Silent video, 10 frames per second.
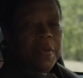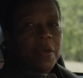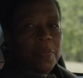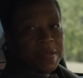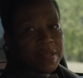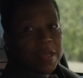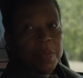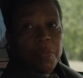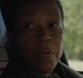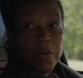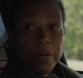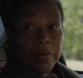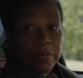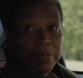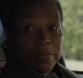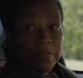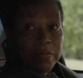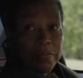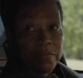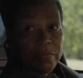Jessica to be thankful that she
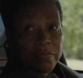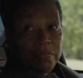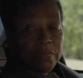survived